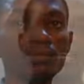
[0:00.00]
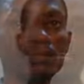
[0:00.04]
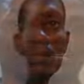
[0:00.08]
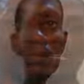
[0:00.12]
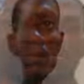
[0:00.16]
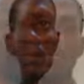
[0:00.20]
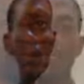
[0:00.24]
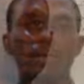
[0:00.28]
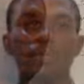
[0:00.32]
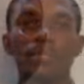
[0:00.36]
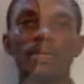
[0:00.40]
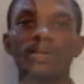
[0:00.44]

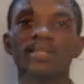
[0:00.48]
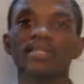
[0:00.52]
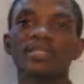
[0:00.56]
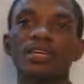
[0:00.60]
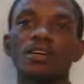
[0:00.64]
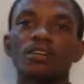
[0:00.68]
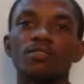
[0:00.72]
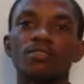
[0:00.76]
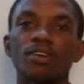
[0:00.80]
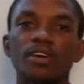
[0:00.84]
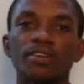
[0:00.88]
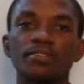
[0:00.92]

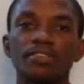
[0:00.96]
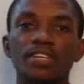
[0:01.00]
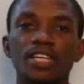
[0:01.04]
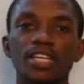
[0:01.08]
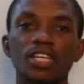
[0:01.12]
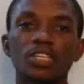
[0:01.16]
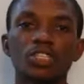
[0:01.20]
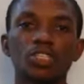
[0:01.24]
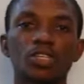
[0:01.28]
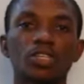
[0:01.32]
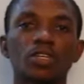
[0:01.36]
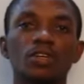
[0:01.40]
Experimental
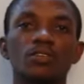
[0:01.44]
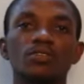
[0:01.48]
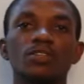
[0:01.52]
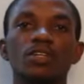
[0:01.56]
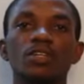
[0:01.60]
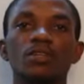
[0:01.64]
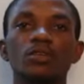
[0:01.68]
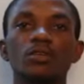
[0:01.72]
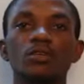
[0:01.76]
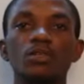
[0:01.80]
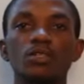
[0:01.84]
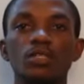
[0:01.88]
verification of
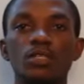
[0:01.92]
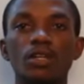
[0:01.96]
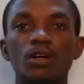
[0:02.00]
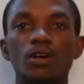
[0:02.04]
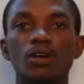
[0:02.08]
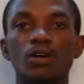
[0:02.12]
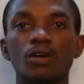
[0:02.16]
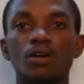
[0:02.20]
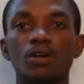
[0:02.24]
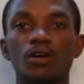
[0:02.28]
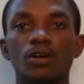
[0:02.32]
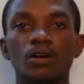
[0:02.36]
the Hooke's
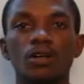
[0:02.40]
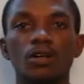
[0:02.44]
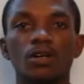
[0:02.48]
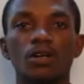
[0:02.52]
law